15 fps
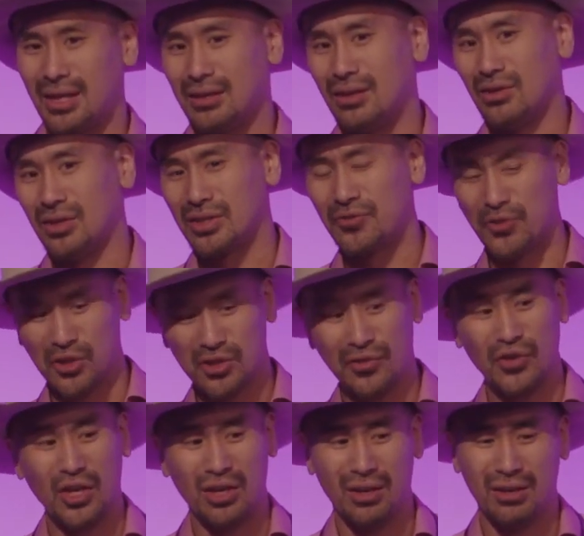I noticed. First
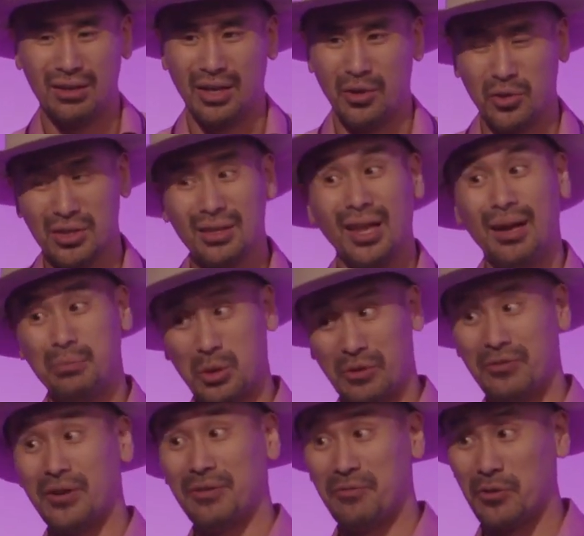of all, it was a lot
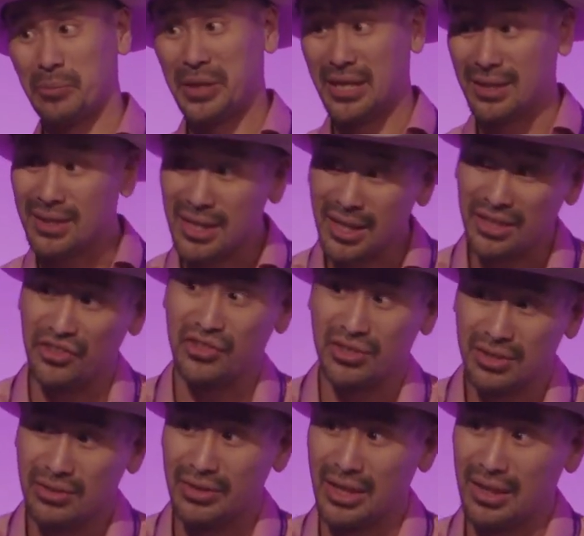more fun for me to
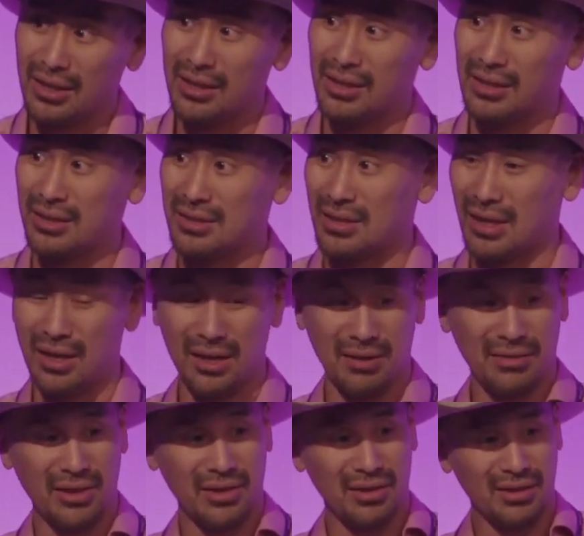teach, right? Because
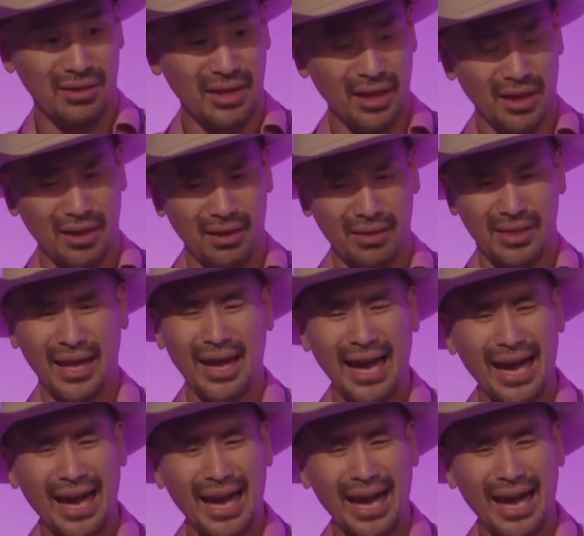they